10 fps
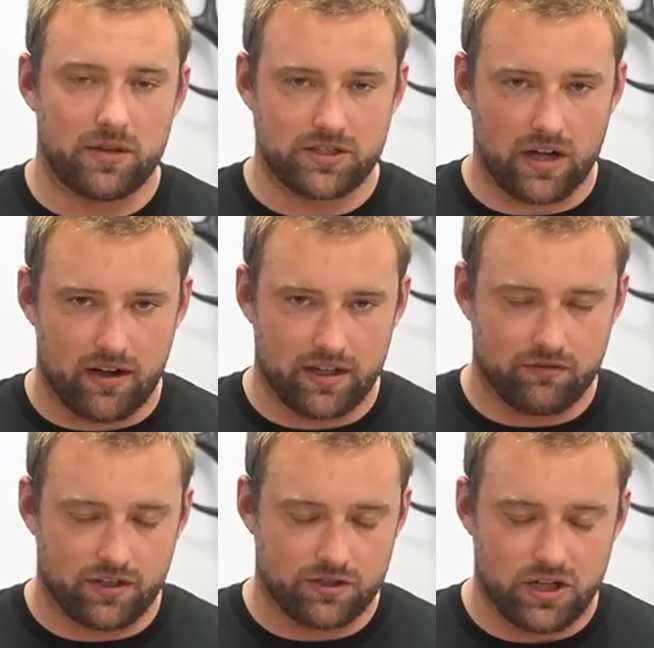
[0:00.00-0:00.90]
majority
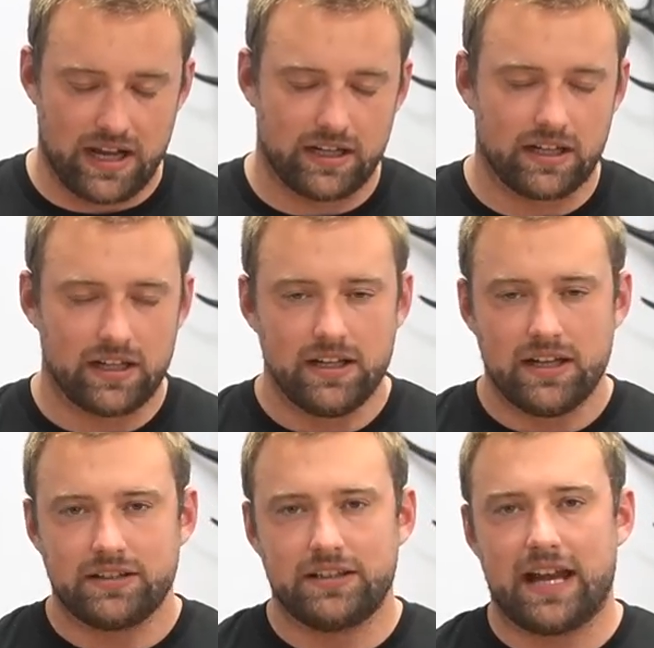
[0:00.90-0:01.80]
of your training
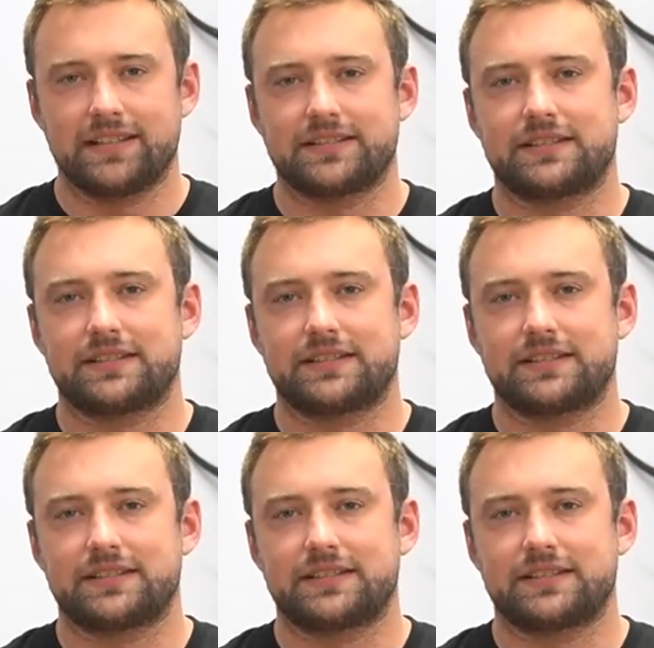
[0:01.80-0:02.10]
then